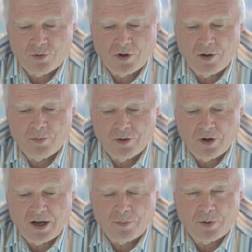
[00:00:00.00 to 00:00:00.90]
when I blew
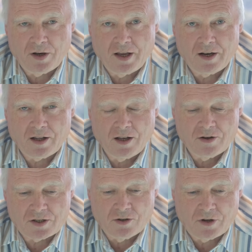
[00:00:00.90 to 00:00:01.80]
it up and I had a
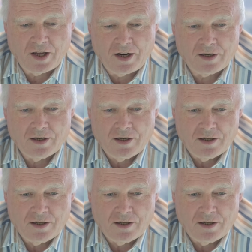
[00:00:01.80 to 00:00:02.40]
close look at it,